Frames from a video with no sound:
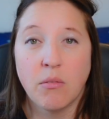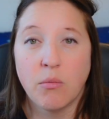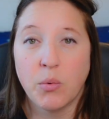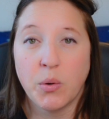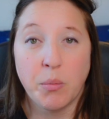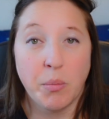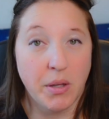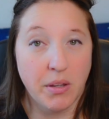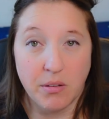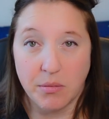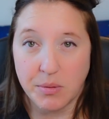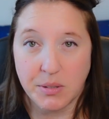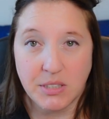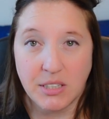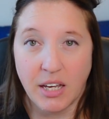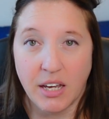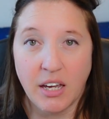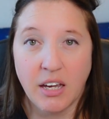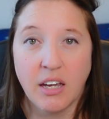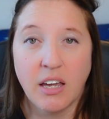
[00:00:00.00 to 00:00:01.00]
we made the
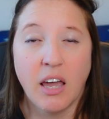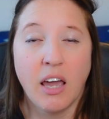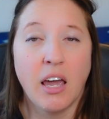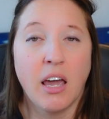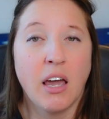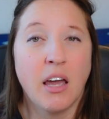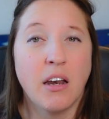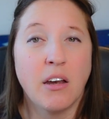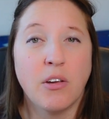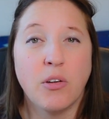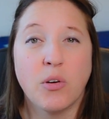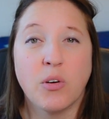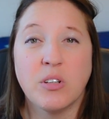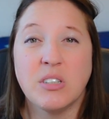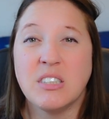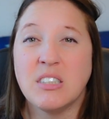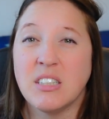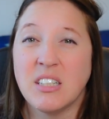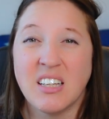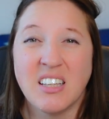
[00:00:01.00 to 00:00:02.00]
mistake, and you could
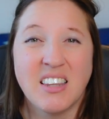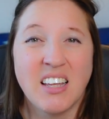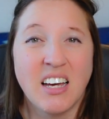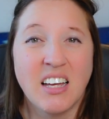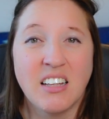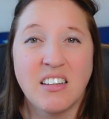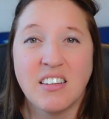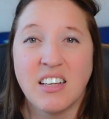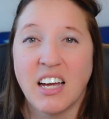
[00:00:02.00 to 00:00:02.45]
see that